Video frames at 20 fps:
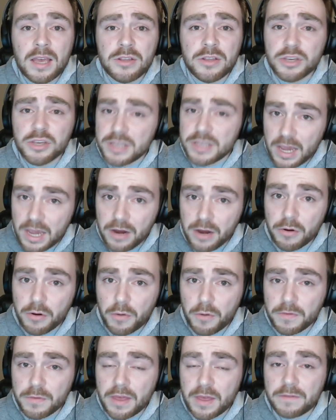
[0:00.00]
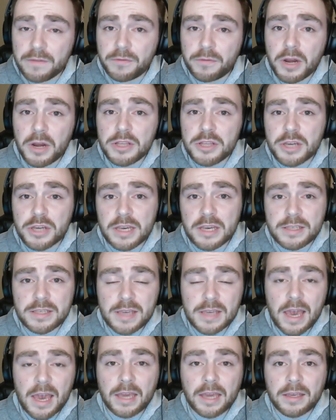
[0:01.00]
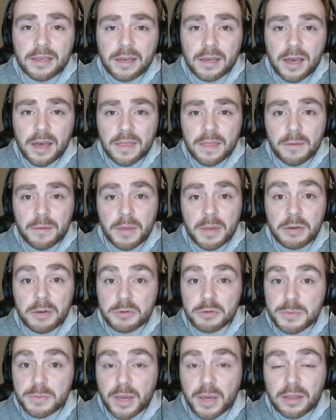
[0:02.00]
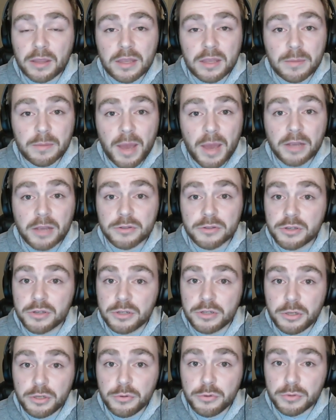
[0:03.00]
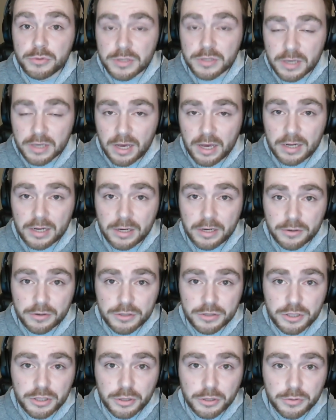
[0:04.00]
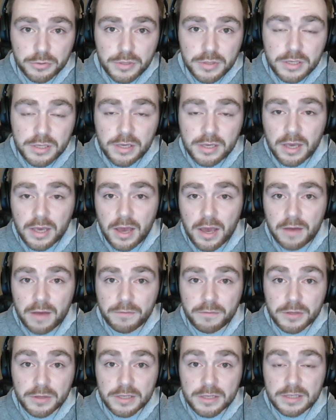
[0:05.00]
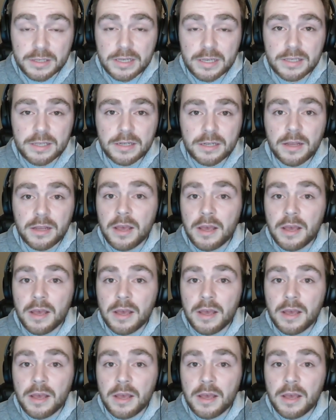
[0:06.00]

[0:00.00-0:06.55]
just a hair over that franchise tag that many were speculating the Packers could use on Aaron Jones for this season.